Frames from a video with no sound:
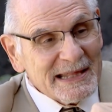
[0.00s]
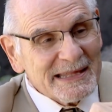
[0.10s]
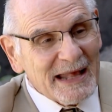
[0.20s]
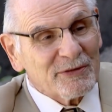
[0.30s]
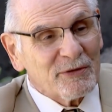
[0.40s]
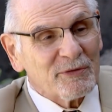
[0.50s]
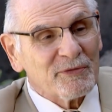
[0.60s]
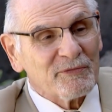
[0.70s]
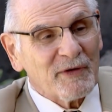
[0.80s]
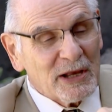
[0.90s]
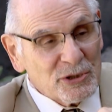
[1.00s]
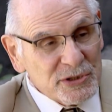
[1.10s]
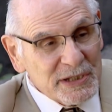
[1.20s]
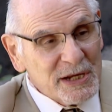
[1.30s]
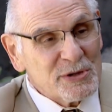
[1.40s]
centers for
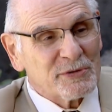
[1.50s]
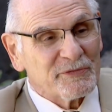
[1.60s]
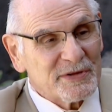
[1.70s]
engineers, for